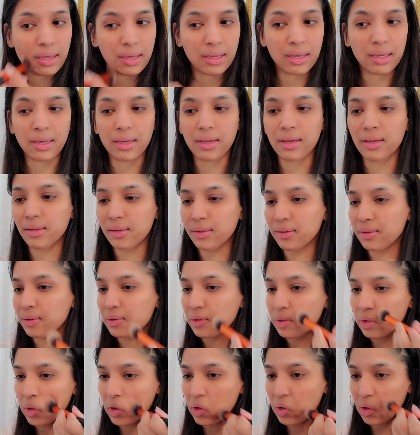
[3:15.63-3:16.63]

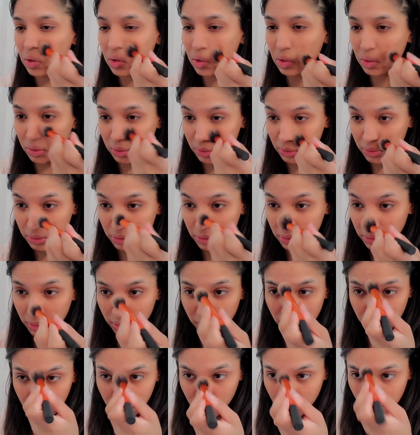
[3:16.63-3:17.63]
and honestly,
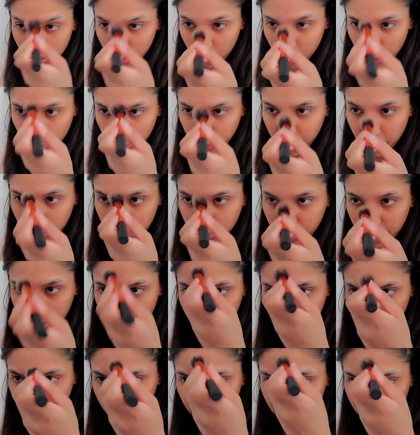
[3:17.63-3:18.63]
it's just opened up my
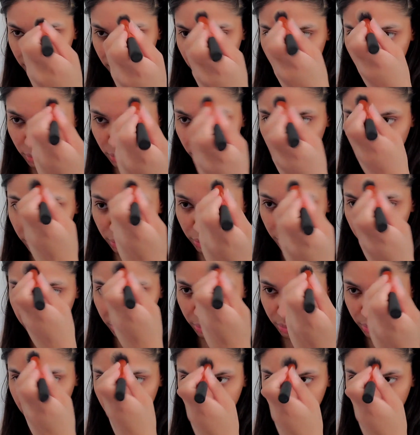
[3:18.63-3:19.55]
eyes to